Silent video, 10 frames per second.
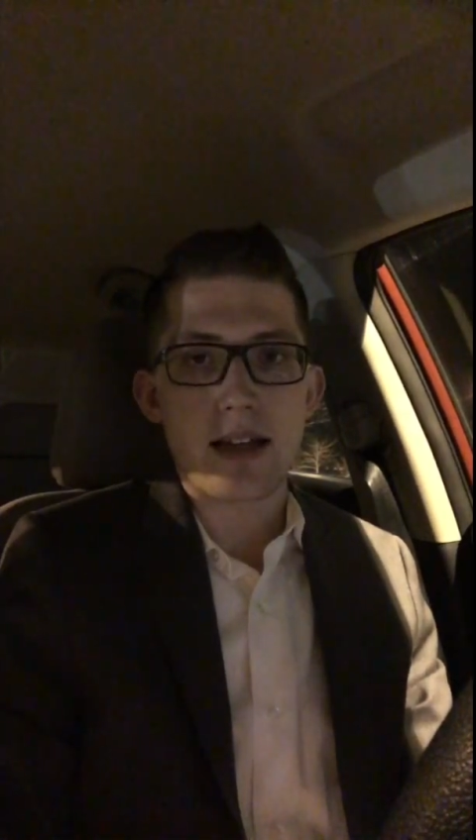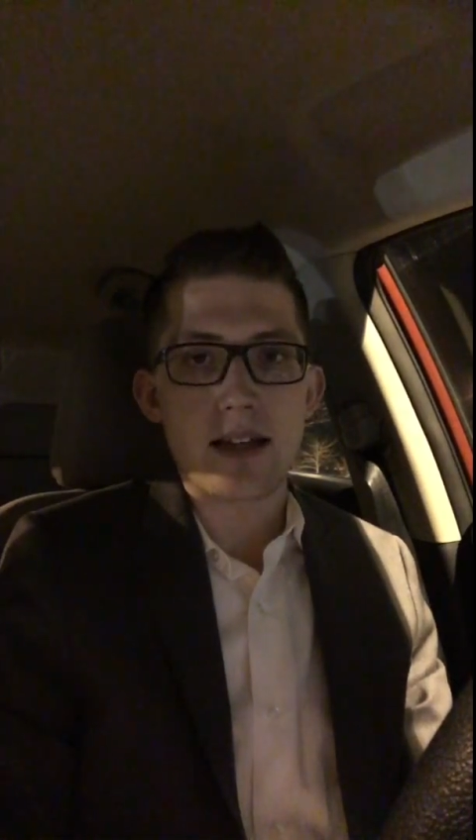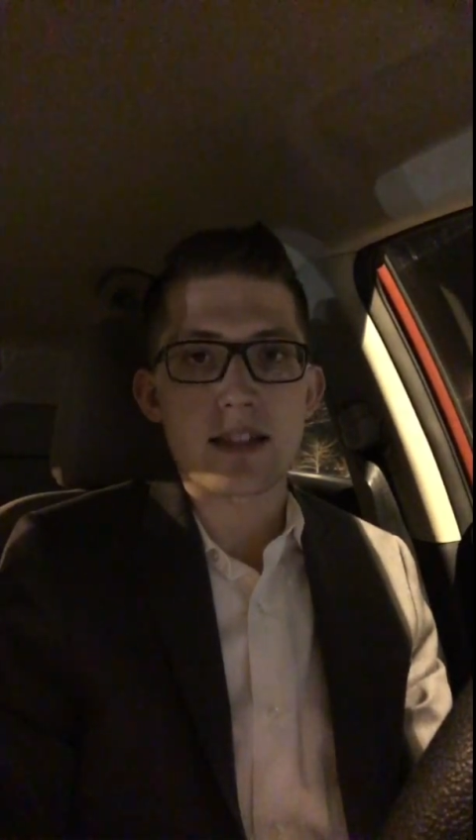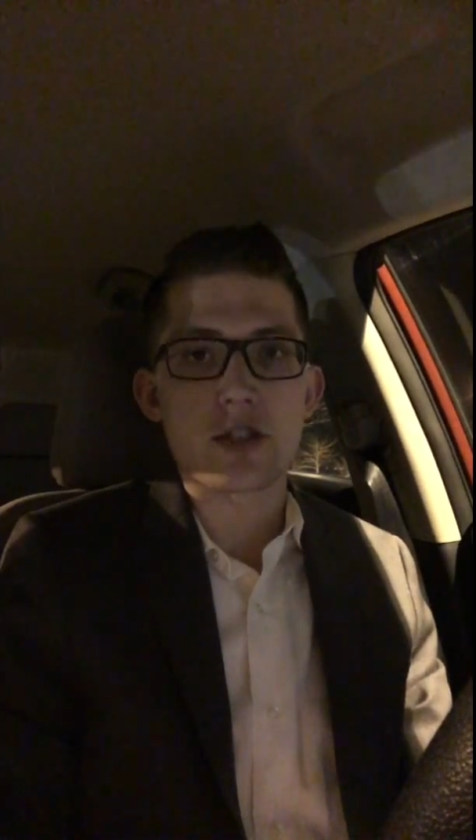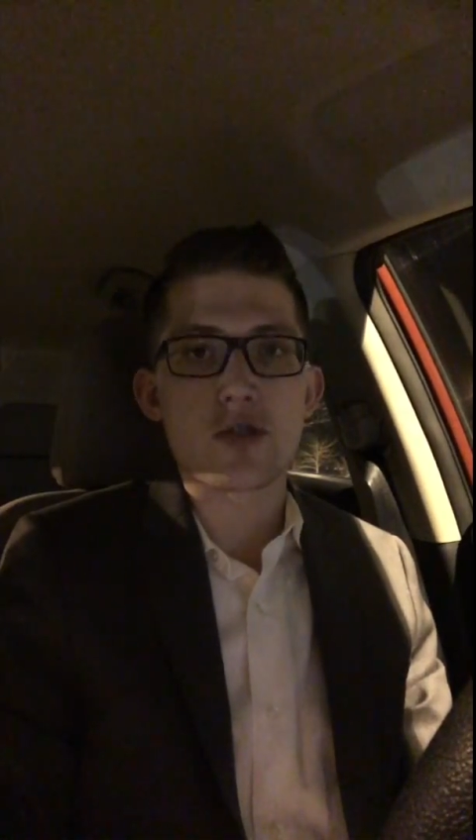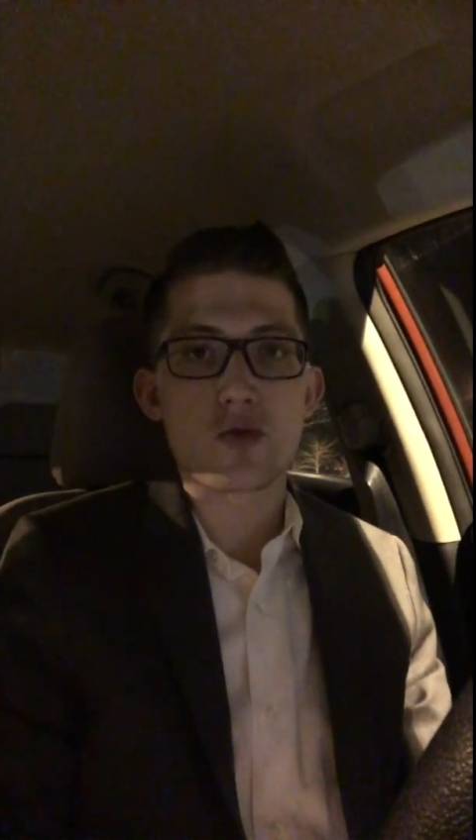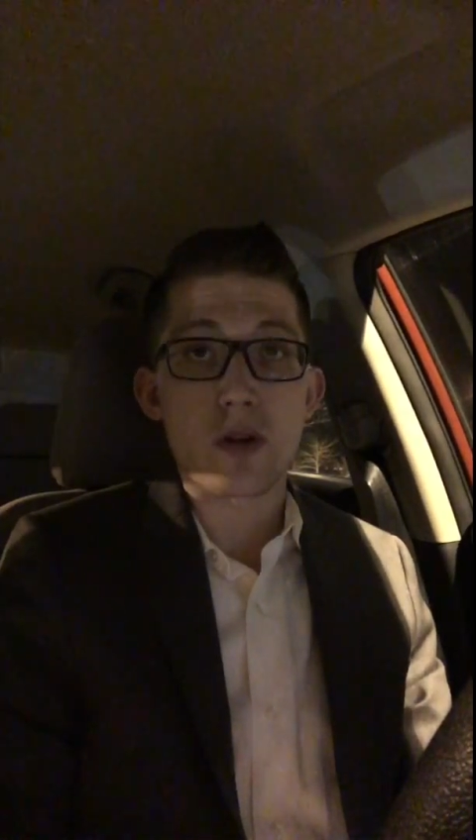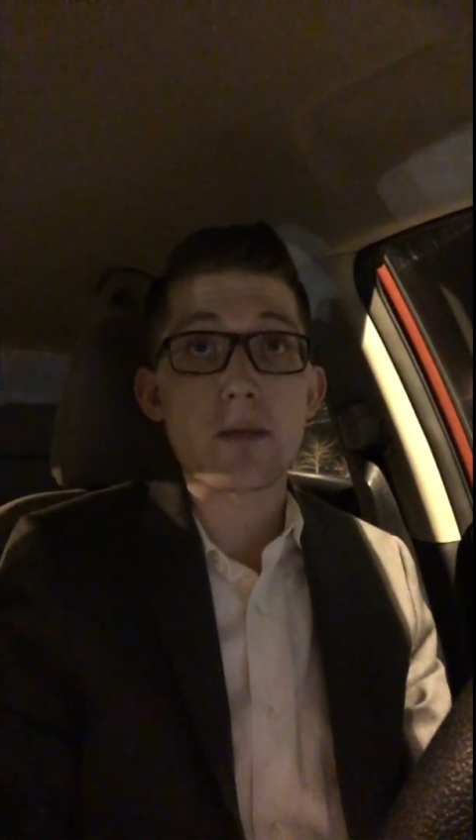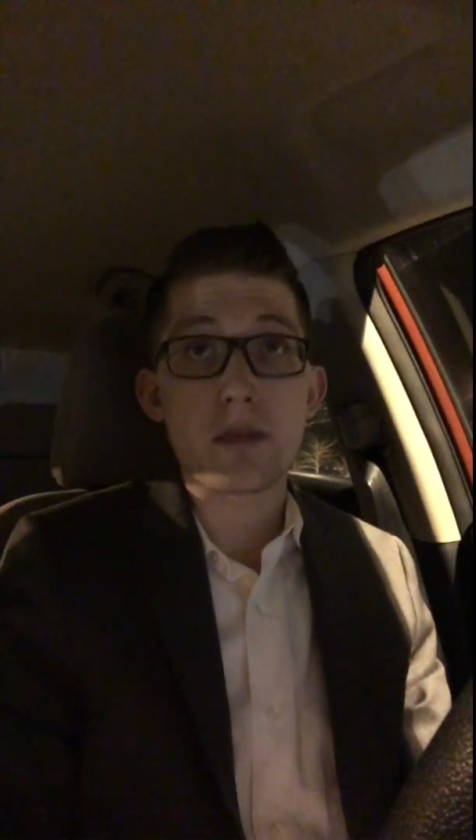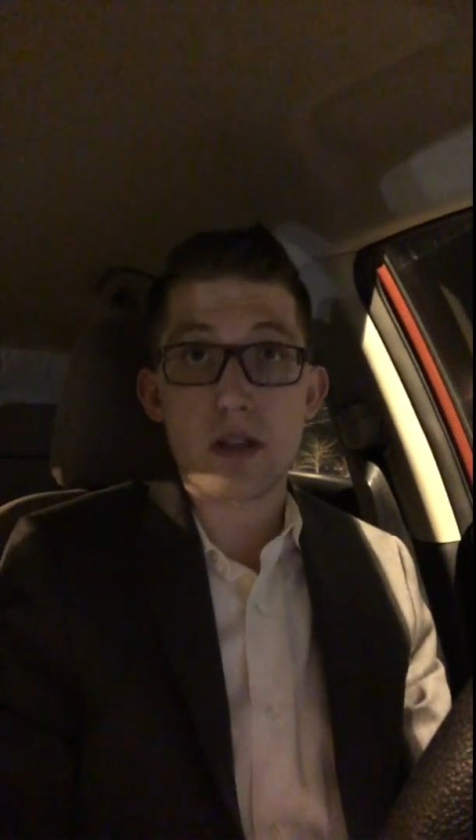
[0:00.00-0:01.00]
it's
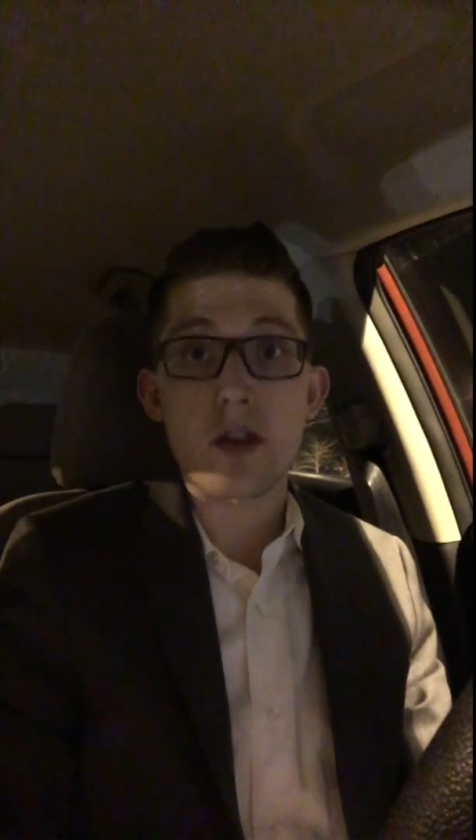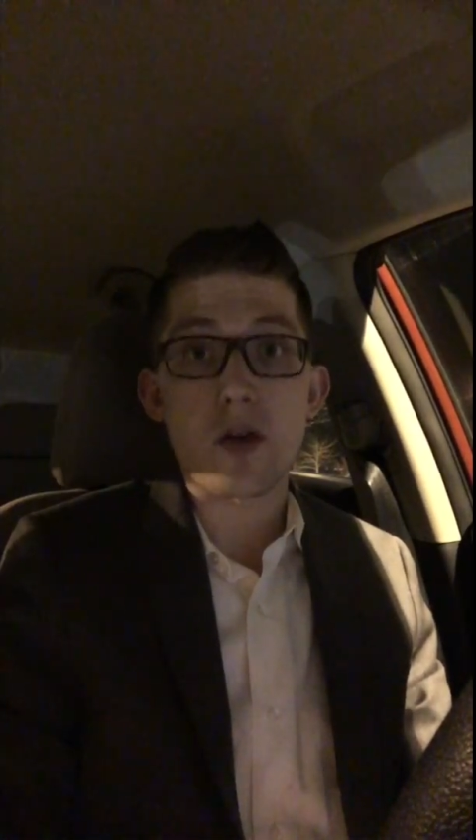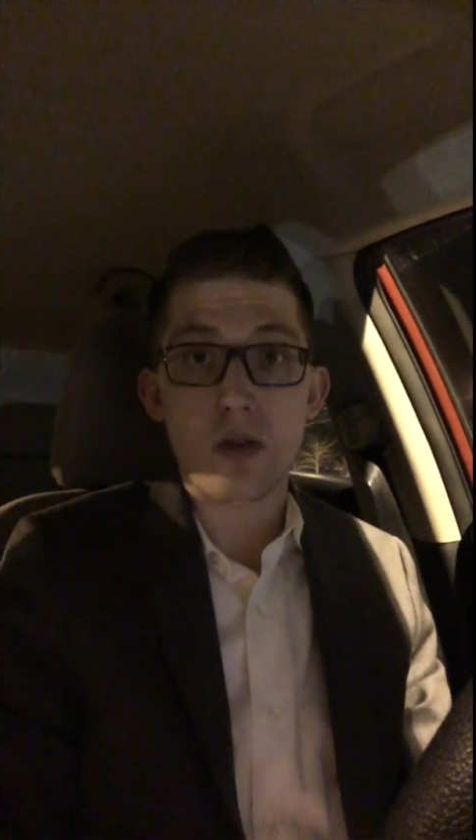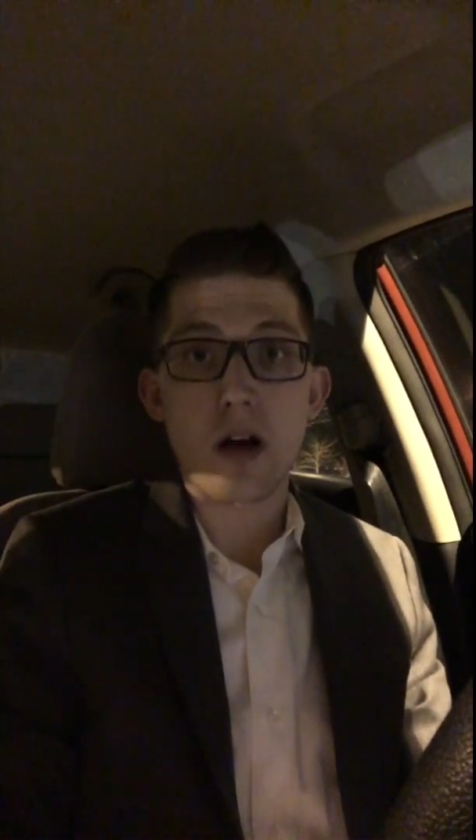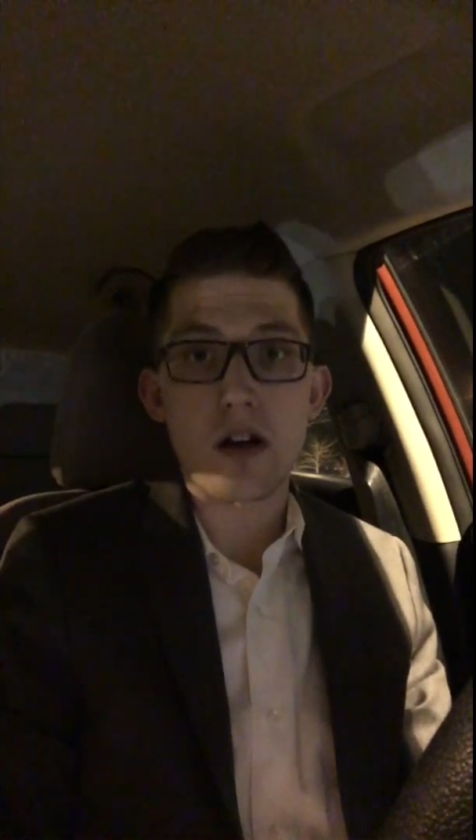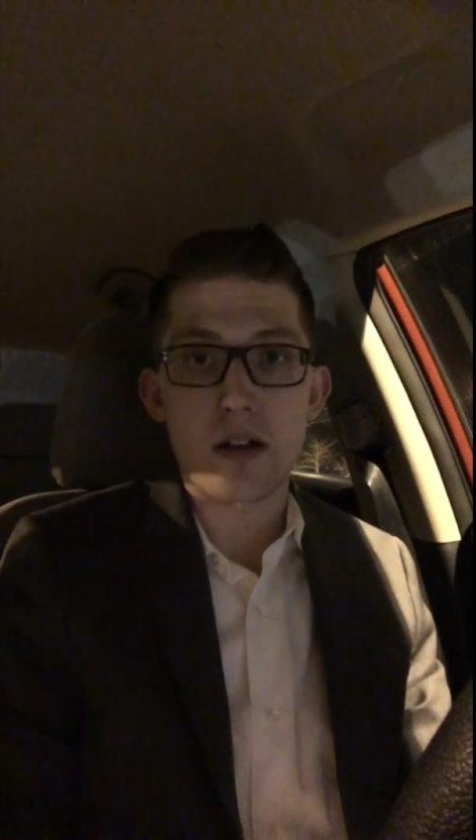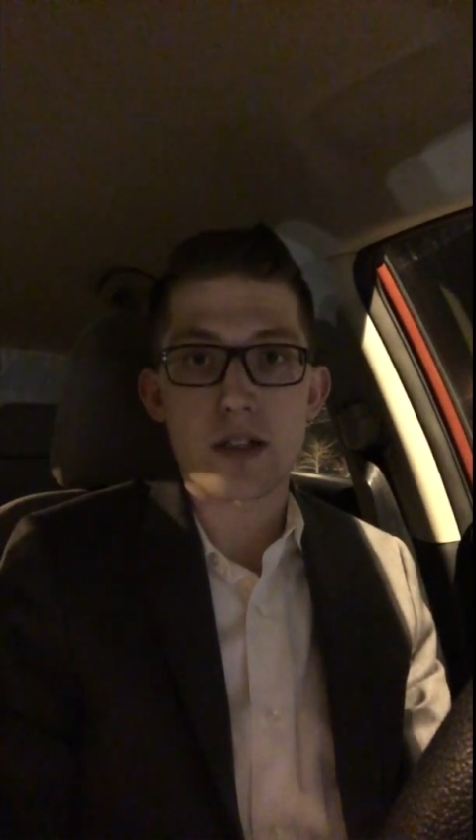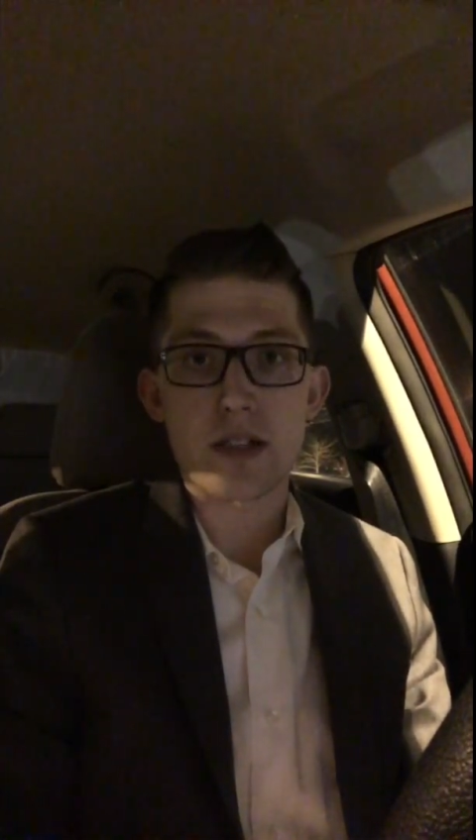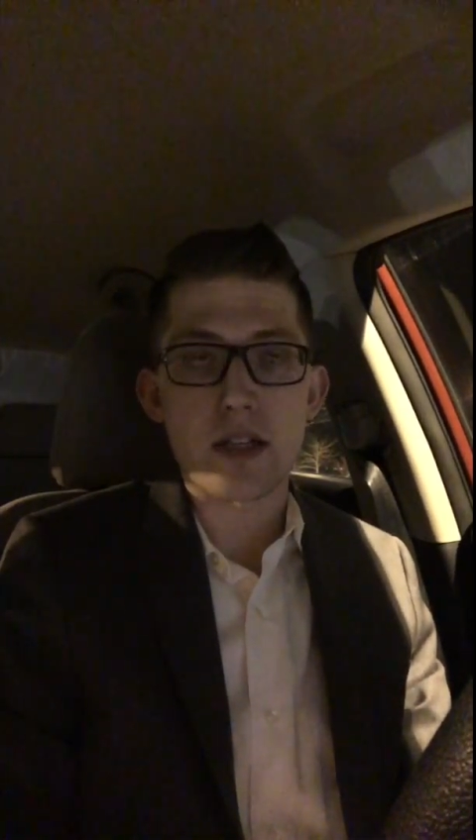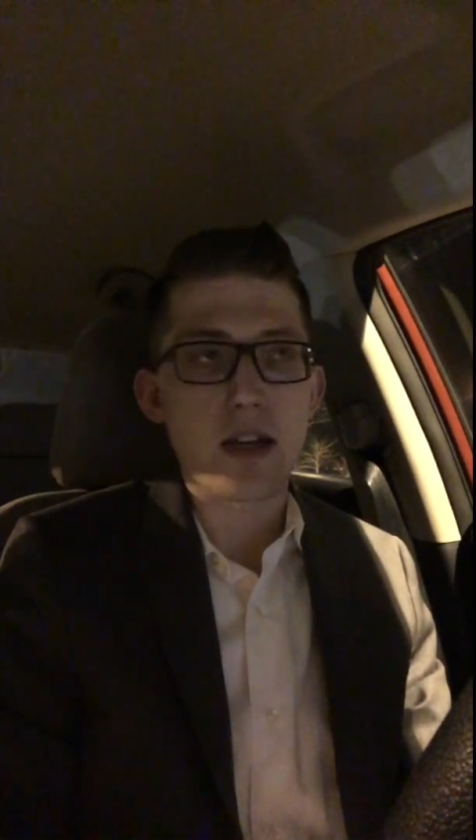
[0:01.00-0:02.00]
extremely low
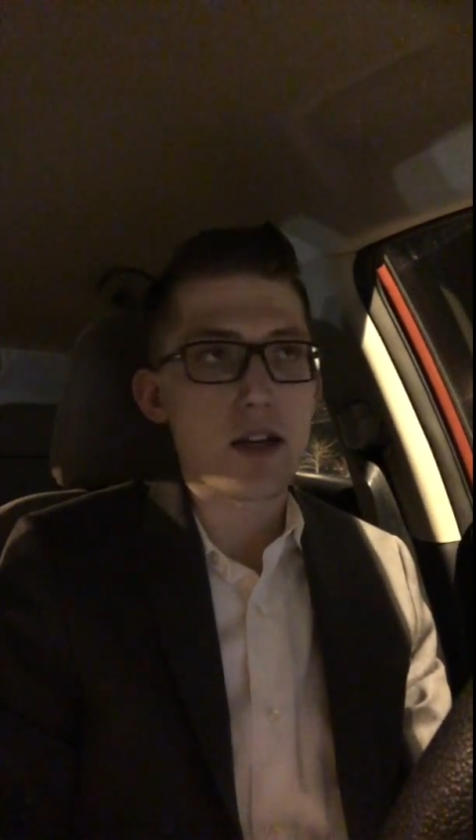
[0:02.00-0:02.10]
cost.